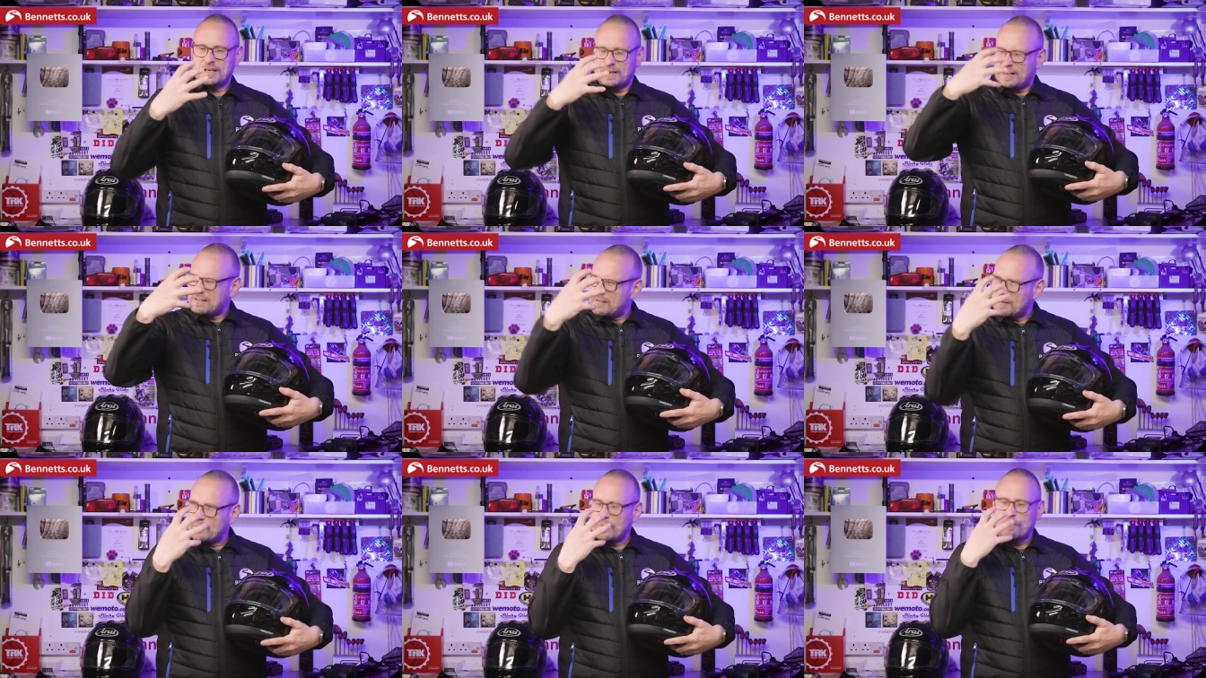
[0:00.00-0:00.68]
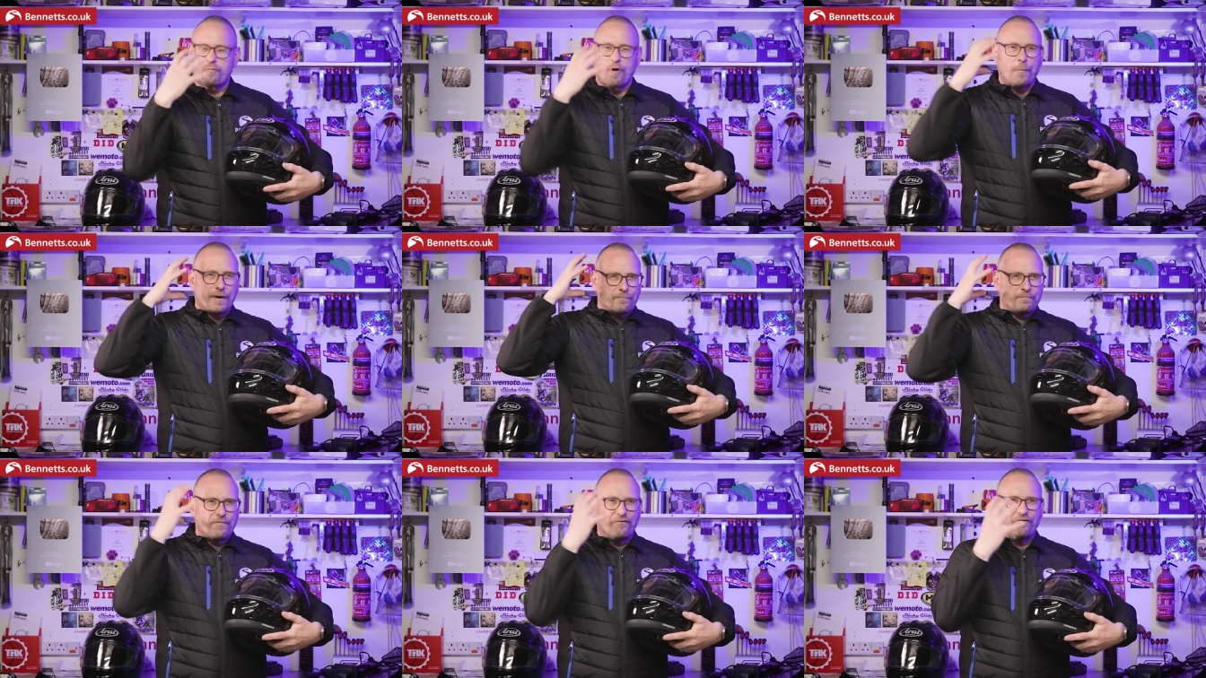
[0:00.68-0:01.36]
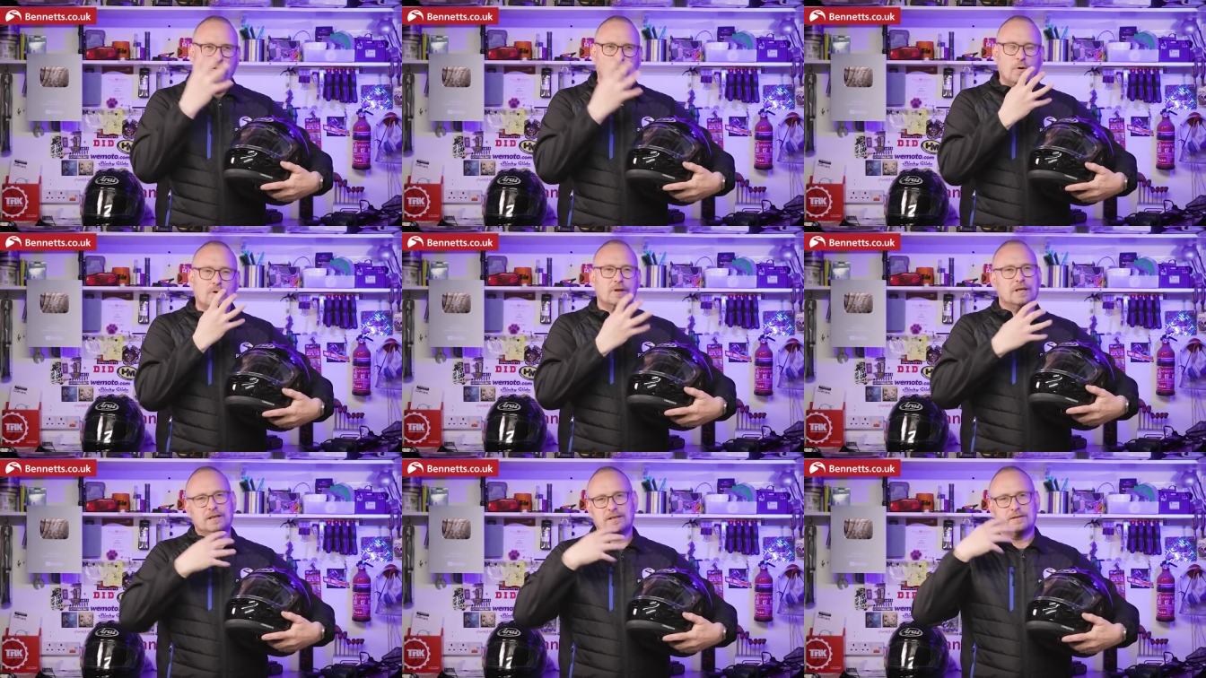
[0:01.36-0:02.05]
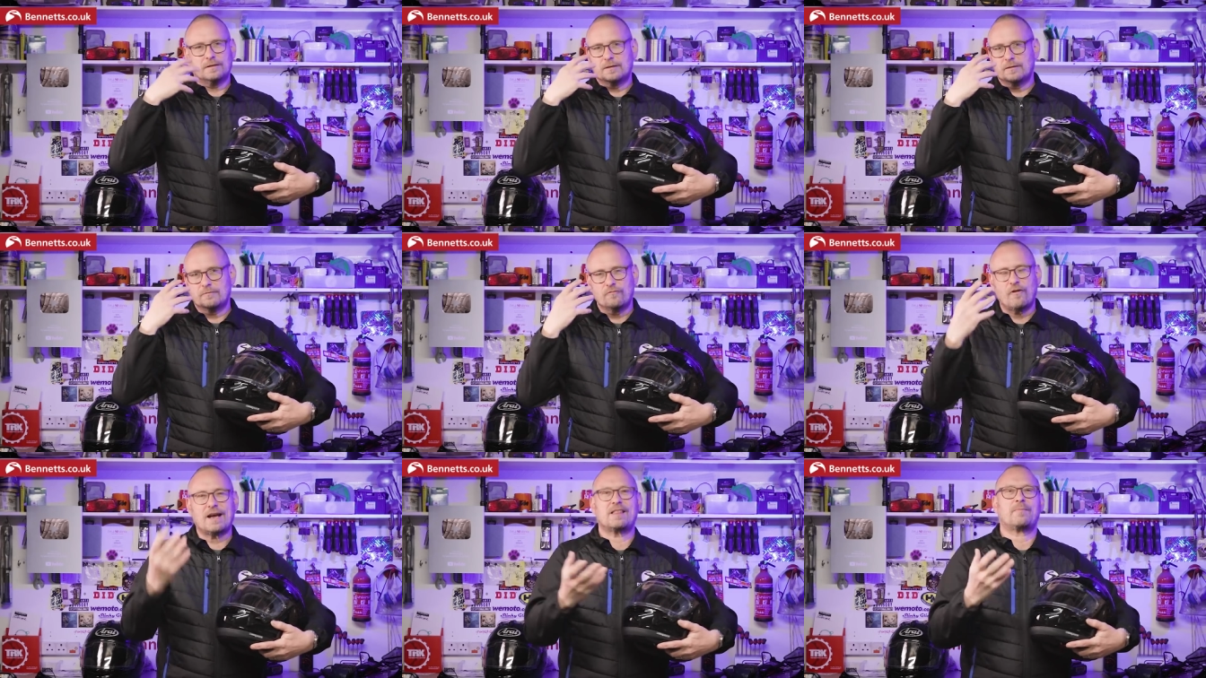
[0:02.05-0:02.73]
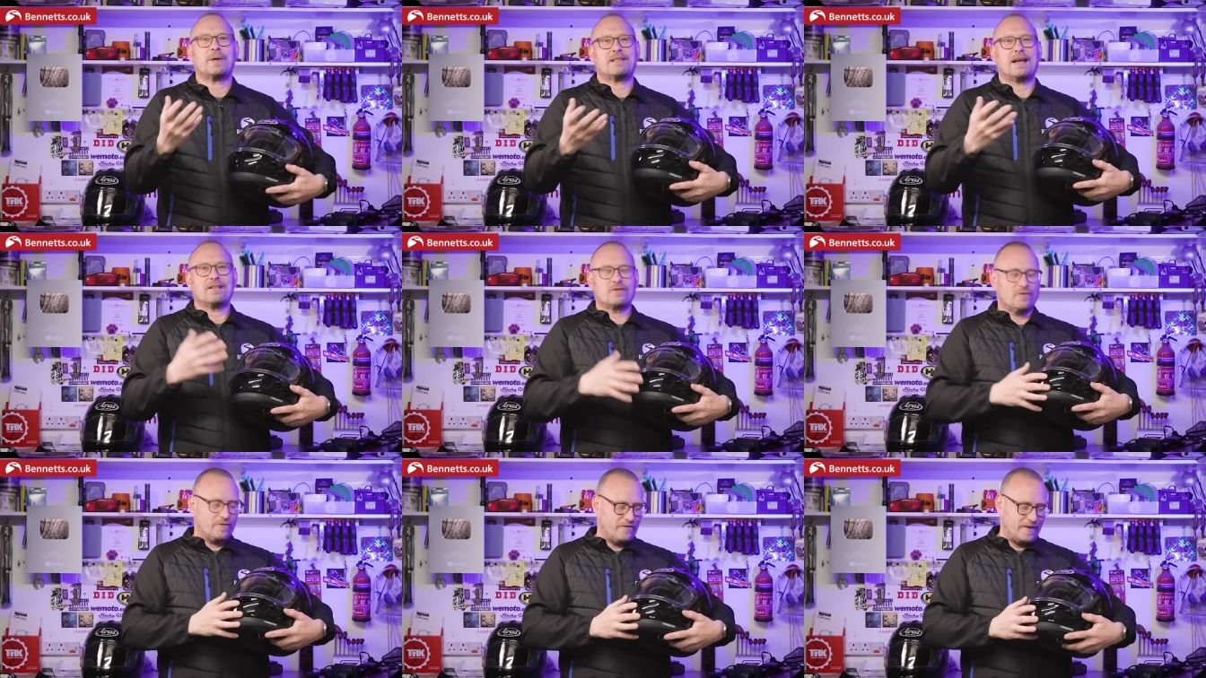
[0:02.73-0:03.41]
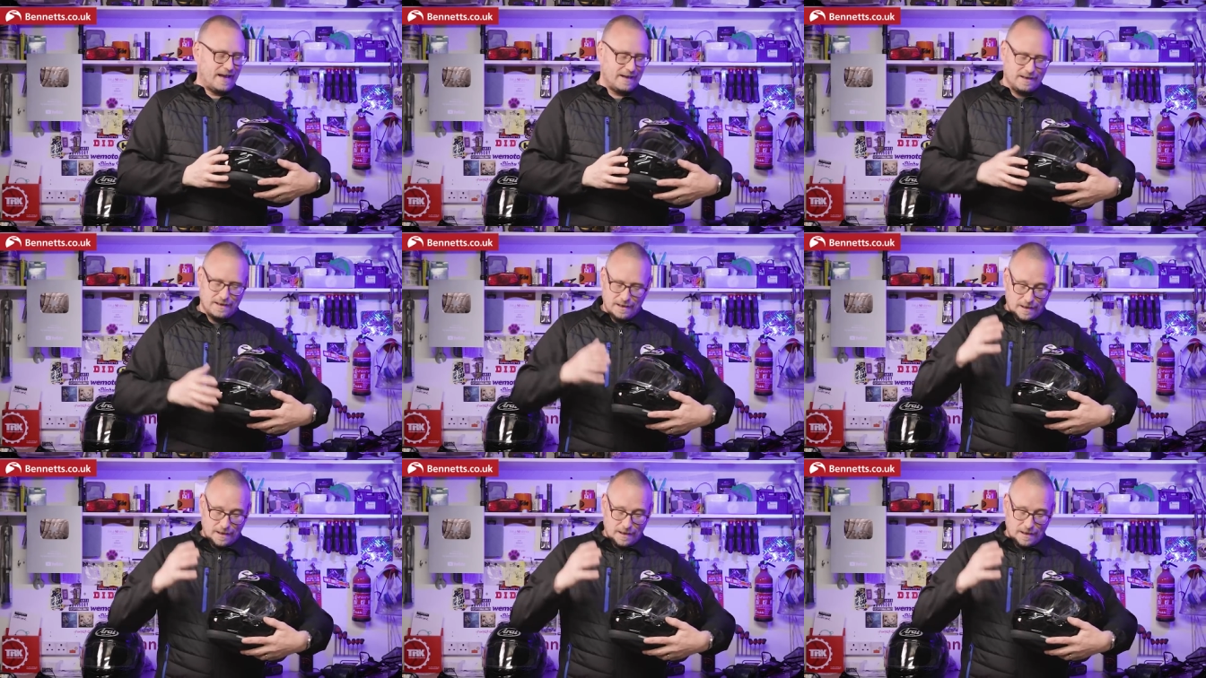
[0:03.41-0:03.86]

like the, the proper full race potential fit.